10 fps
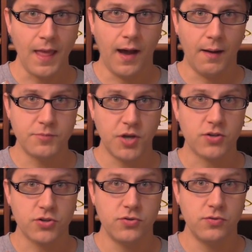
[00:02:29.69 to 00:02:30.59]

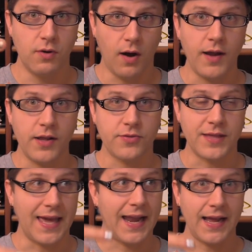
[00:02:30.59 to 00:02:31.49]
Doctor Who audio
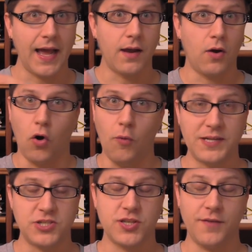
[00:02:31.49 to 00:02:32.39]
thing, and I got a whole
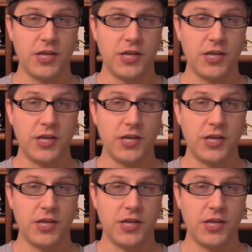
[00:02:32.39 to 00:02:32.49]
bunch of stuff,